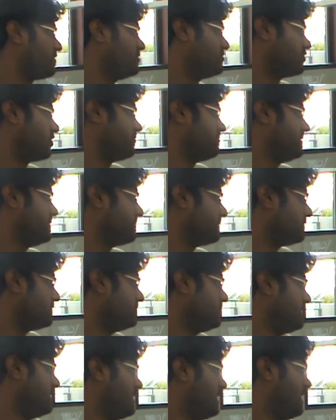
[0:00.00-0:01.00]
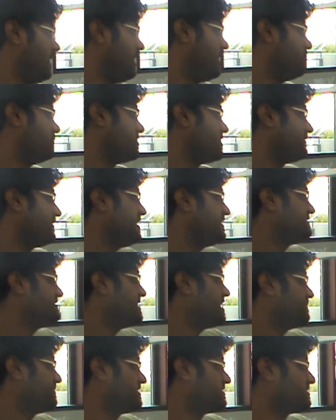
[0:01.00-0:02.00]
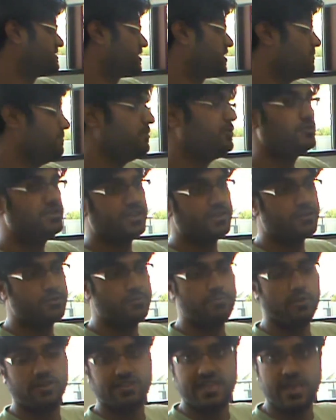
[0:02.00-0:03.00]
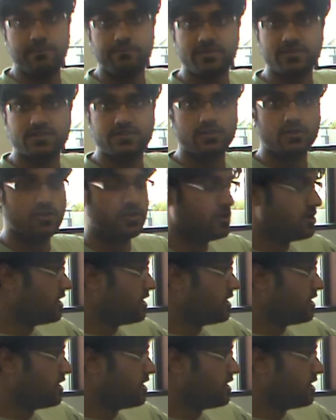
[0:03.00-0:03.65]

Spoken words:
could draw people. We have ACN, this is the computing group on campus. So